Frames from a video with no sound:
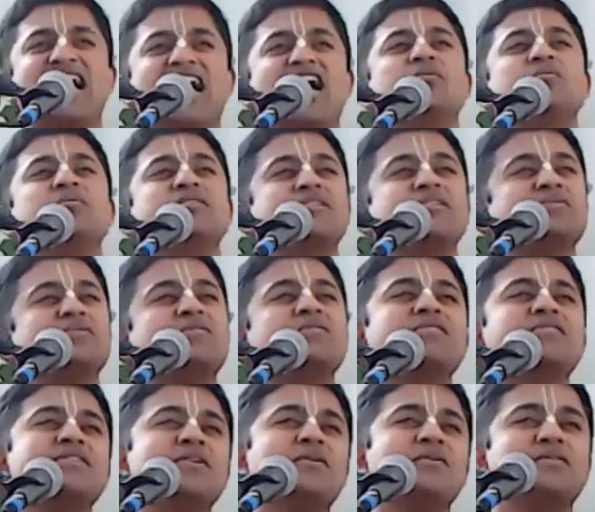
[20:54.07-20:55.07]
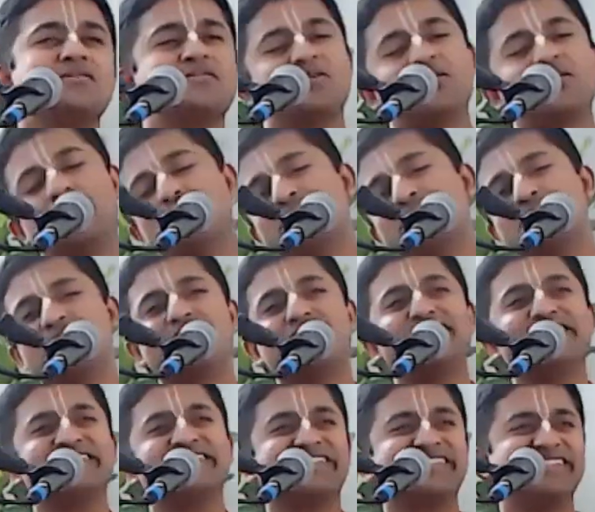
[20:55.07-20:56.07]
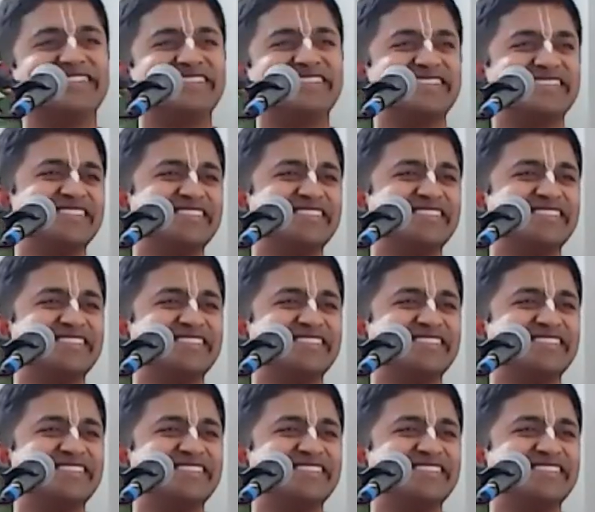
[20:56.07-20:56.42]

How much ever we know, it's always very little.